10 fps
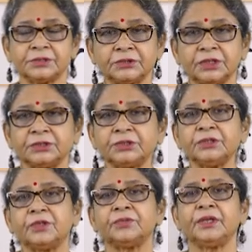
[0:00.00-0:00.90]

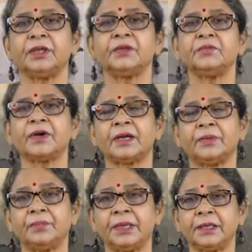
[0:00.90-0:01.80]
destruction of the
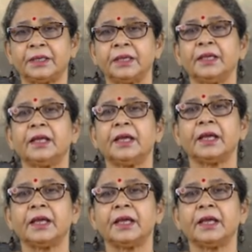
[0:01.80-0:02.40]
environment